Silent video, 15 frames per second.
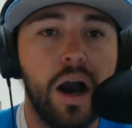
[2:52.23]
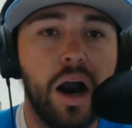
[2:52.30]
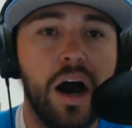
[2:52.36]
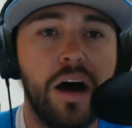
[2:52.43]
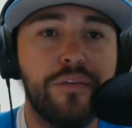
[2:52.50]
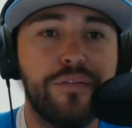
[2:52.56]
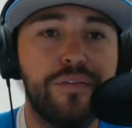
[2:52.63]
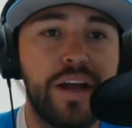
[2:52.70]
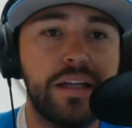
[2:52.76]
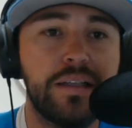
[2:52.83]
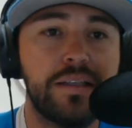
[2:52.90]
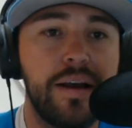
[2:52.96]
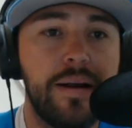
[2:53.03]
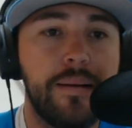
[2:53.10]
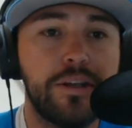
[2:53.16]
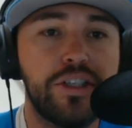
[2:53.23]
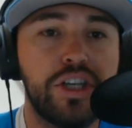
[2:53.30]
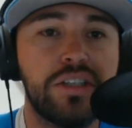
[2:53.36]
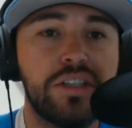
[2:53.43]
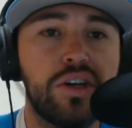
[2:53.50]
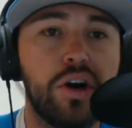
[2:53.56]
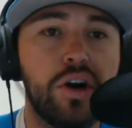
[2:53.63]
Offense,
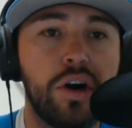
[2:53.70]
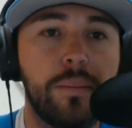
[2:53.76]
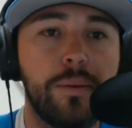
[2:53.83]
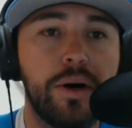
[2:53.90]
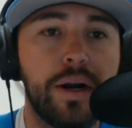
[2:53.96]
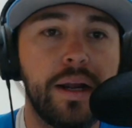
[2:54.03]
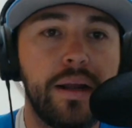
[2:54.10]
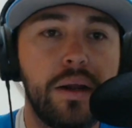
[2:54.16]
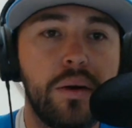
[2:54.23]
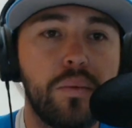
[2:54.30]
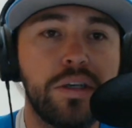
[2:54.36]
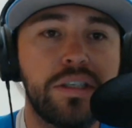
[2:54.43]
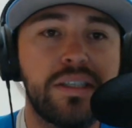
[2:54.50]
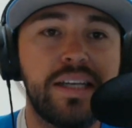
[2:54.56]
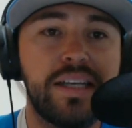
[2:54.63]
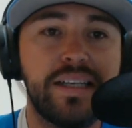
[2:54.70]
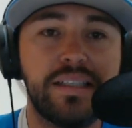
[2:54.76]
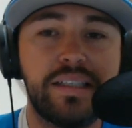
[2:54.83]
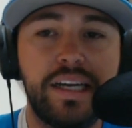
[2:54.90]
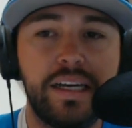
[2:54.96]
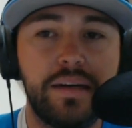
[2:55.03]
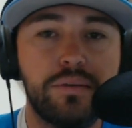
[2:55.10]
Justin Herbert was
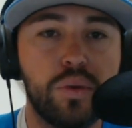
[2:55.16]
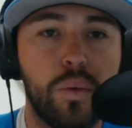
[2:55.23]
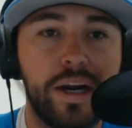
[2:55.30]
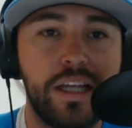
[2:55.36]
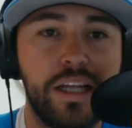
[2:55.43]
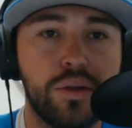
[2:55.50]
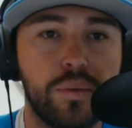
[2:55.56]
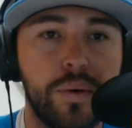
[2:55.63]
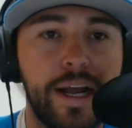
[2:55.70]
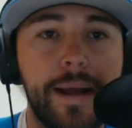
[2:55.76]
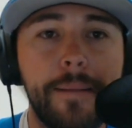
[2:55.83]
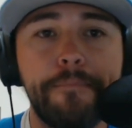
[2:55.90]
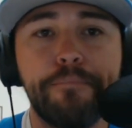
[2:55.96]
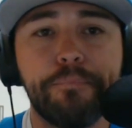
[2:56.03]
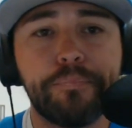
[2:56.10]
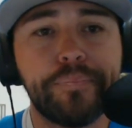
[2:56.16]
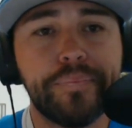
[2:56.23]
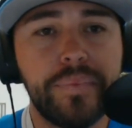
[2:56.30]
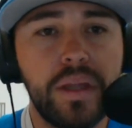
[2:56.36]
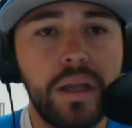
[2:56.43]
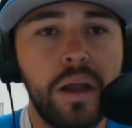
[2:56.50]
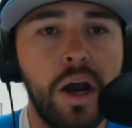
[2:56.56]
16-23,
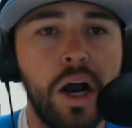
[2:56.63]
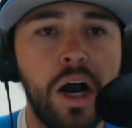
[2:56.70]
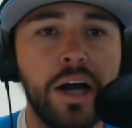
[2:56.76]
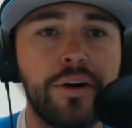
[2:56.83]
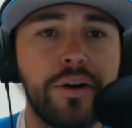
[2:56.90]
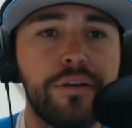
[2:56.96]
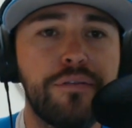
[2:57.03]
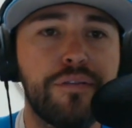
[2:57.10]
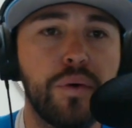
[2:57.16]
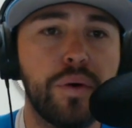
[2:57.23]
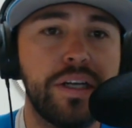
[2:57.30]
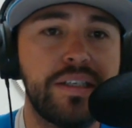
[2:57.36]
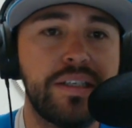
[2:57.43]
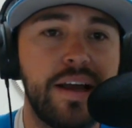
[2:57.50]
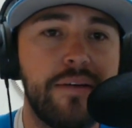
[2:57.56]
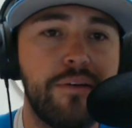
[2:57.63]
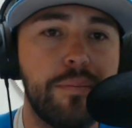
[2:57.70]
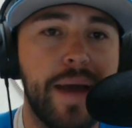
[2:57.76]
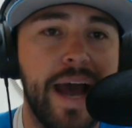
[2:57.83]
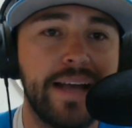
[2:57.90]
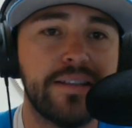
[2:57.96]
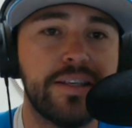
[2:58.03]
147
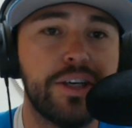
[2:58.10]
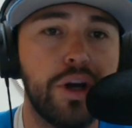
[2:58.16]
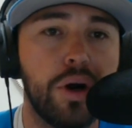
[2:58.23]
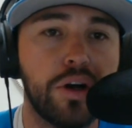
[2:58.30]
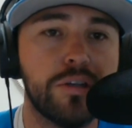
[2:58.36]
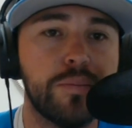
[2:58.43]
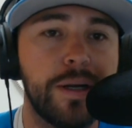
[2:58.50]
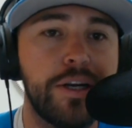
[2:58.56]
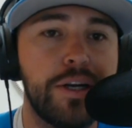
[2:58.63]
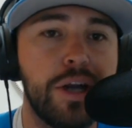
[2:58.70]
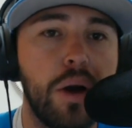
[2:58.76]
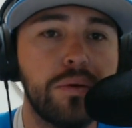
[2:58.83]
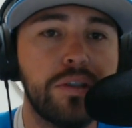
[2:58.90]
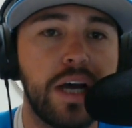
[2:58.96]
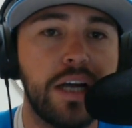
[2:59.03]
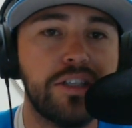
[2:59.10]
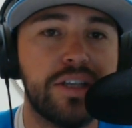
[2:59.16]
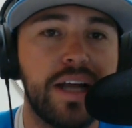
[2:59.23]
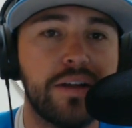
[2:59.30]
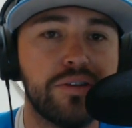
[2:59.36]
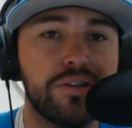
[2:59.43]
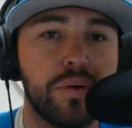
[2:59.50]
passing yards, but no
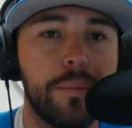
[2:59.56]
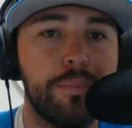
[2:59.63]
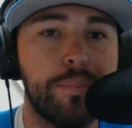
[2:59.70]
touchdowns or a